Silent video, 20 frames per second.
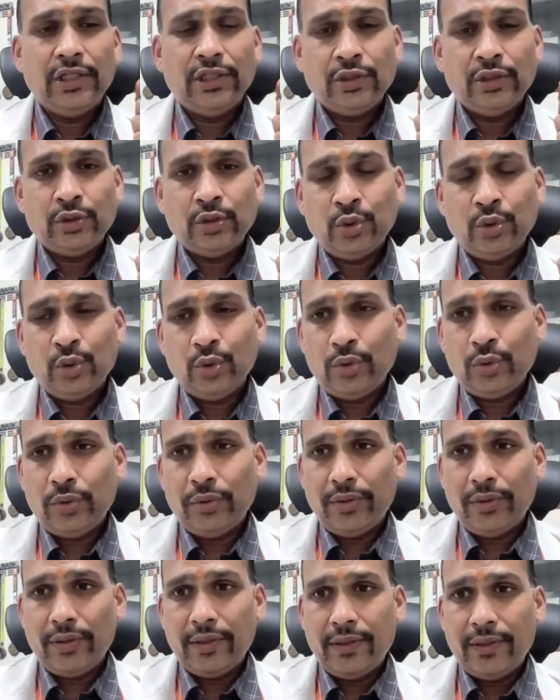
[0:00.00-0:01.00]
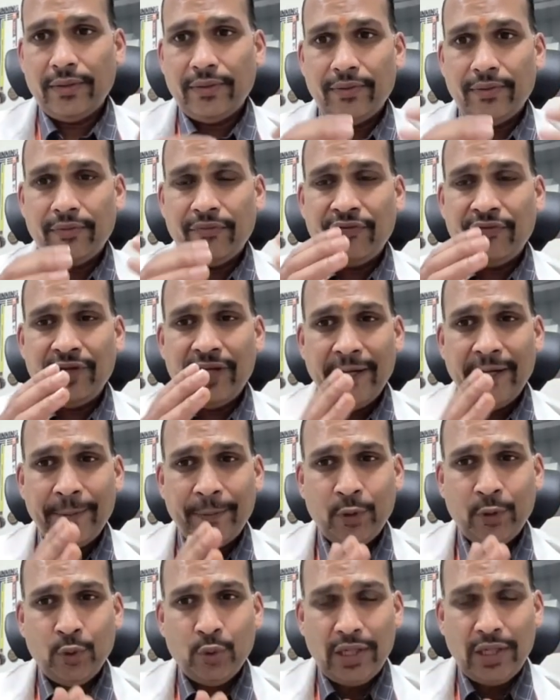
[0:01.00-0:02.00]
So we
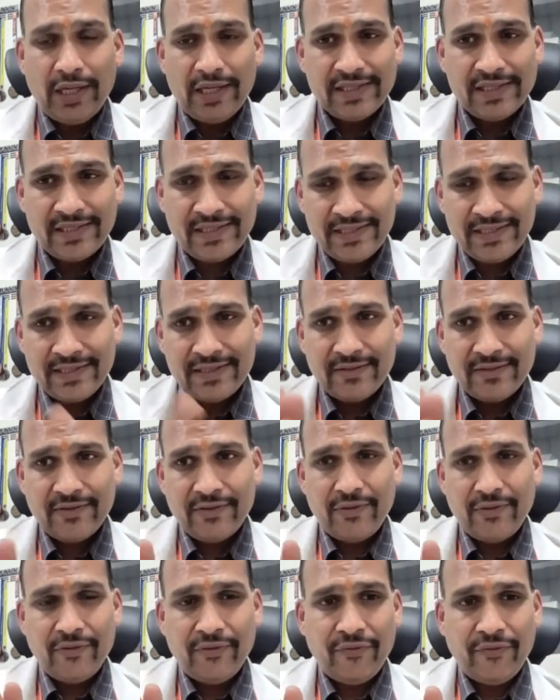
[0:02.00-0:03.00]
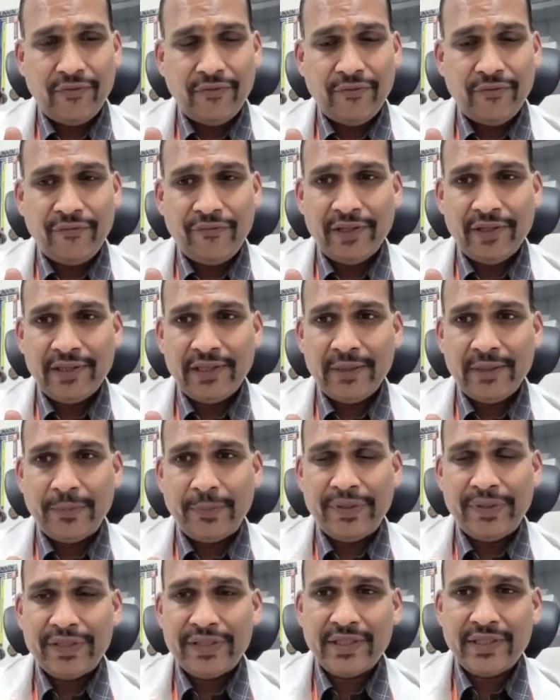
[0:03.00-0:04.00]
have to assess whether
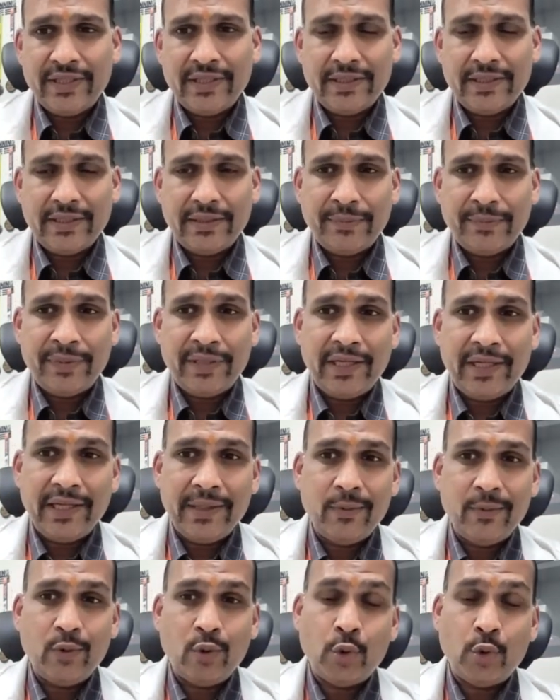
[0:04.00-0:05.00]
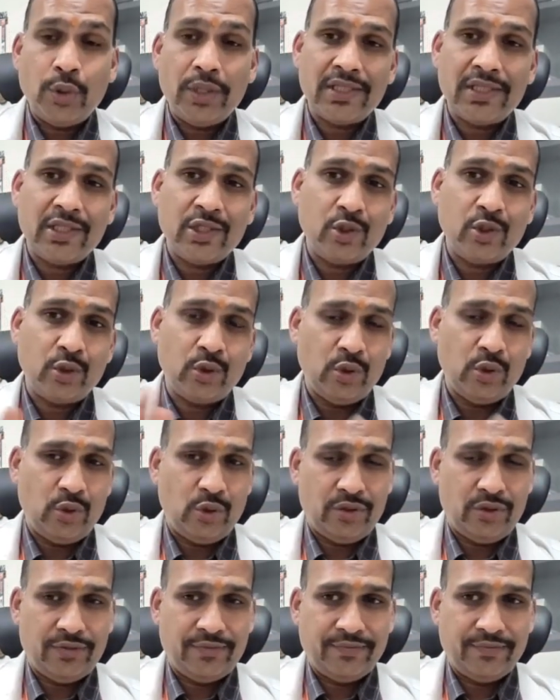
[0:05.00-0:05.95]
patient may have OSA or not.